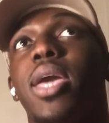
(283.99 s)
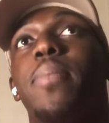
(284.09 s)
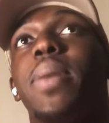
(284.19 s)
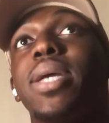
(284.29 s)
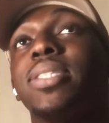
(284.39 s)
it
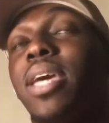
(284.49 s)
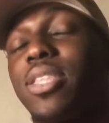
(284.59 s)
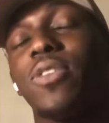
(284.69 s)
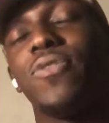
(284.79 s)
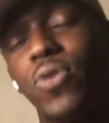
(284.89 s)
may
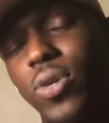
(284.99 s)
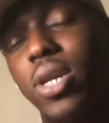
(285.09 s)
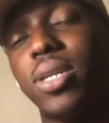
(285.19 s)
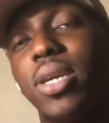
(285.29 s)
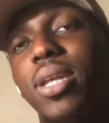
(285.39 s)
take the full
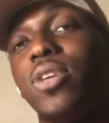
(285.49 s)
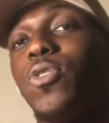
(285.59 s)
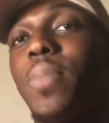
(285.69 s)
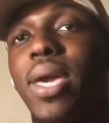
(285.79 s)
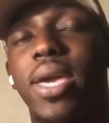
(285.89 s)
year to get it. You
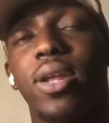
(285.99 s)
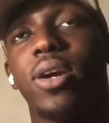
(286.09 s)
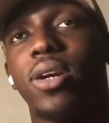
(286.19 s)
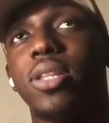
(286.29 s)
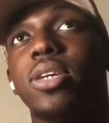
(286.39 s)
may get it
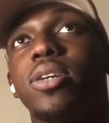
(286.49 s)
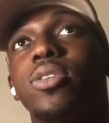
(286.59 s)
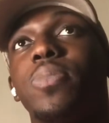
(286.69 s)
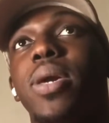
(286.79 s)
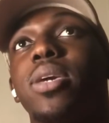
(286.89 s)
earlier.
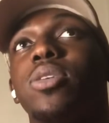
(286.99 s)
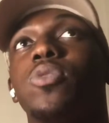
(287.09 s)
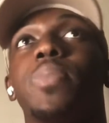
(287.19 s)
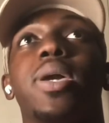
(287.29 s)
You may